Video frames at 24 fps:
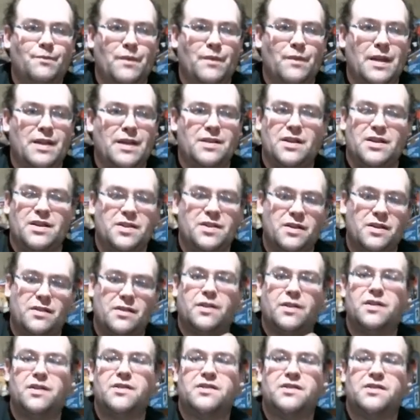is, is a
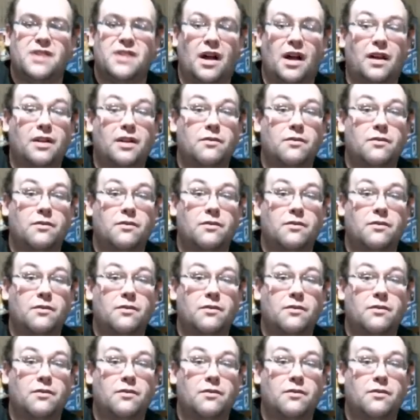good solid